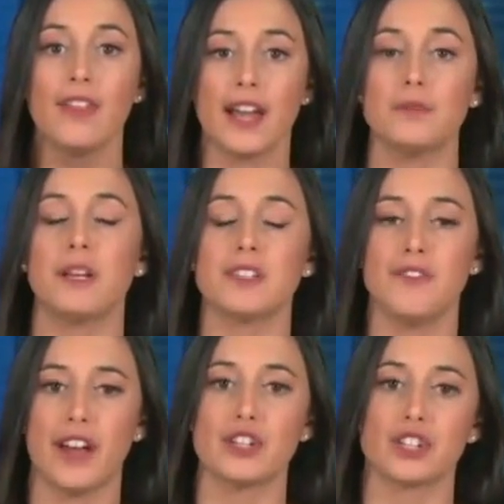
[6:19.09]
That's because
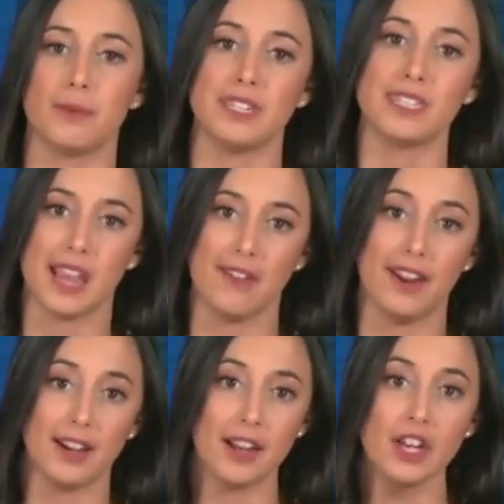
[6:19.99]
investors have been
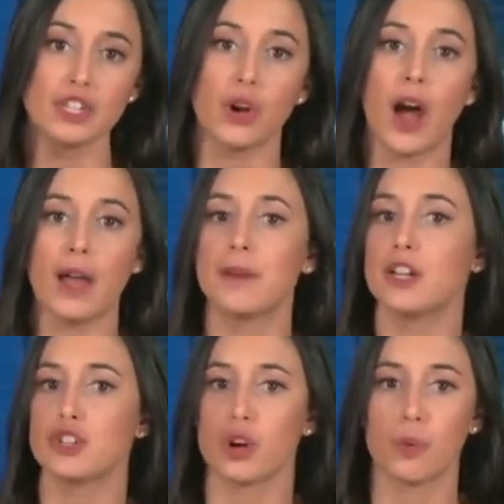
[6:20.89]
saving. So I'm
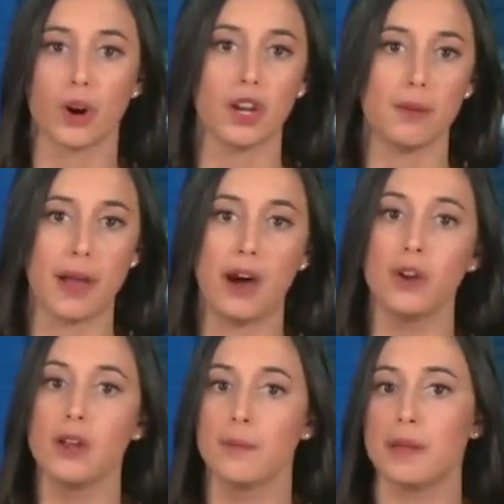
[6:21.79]
not so worried
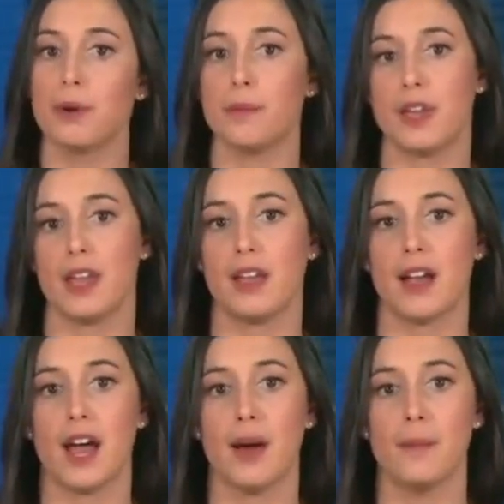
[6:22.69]
about people
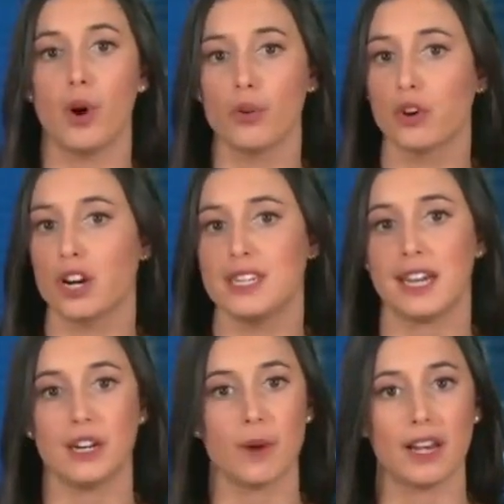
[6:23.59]
being over
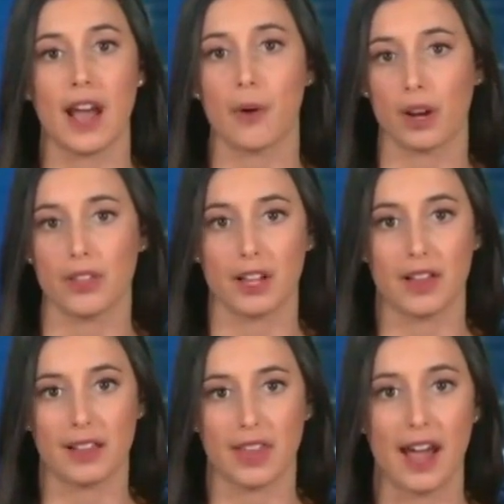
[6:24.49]
indebted right now or anything
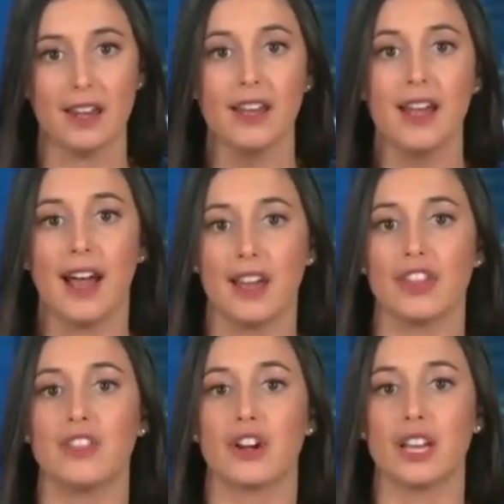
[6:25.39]
like that. I
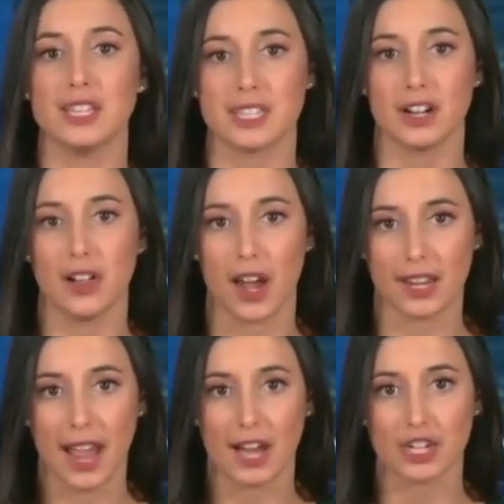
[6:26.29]
think there is still a lot
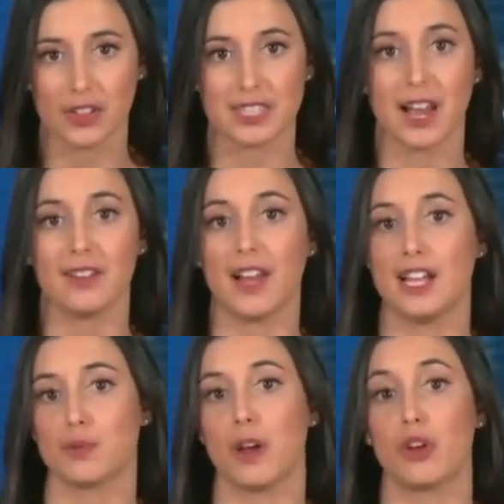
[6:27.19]
of cash on the
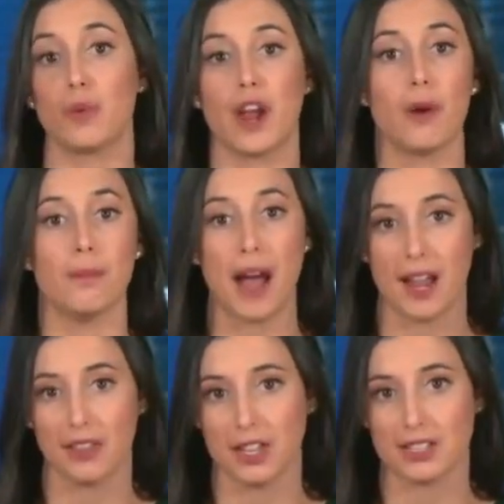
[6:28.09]
sidelines, whether we are
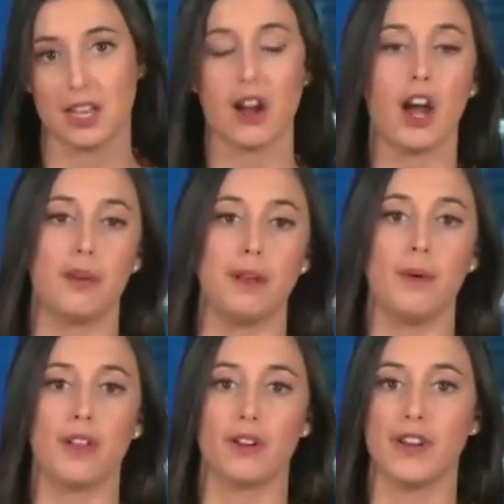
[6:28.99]
buying things in the economy,
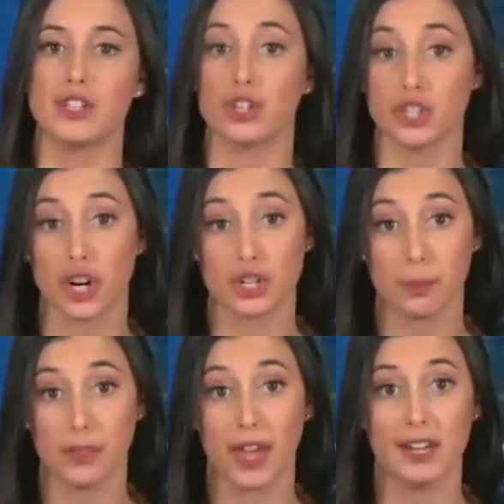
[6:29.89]
whether investors start to
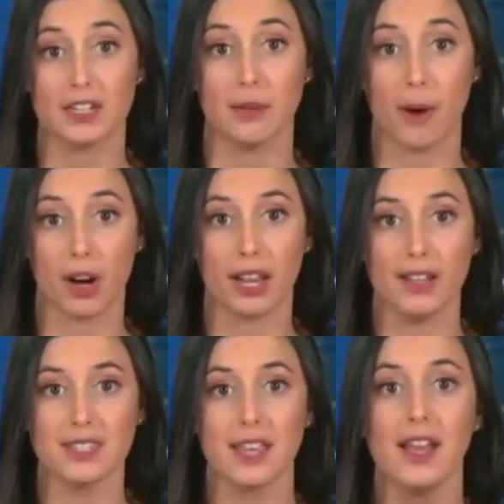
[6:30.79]
put that into the
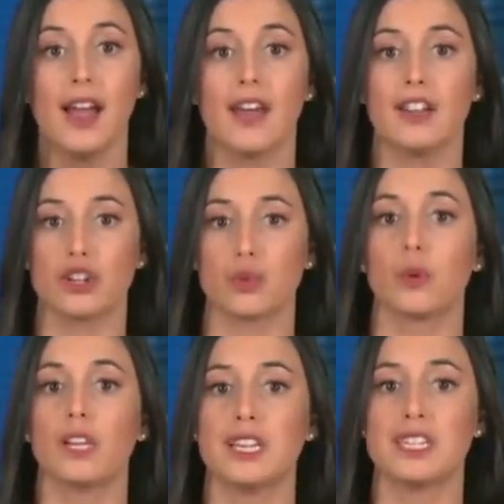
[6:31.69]
markets. I think there's
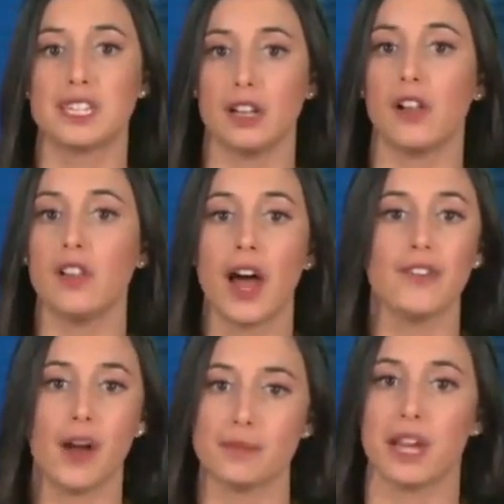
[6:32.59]
really still a
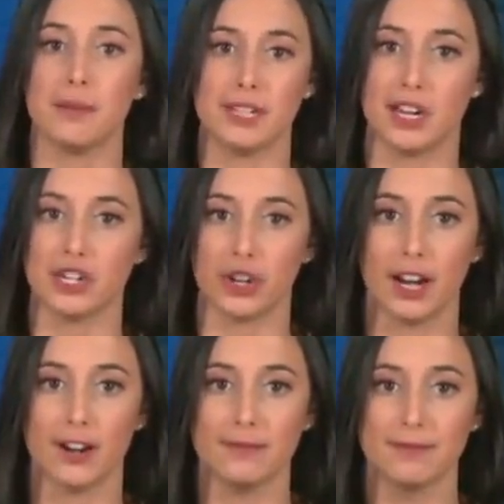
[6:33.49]
lot of upside potential here.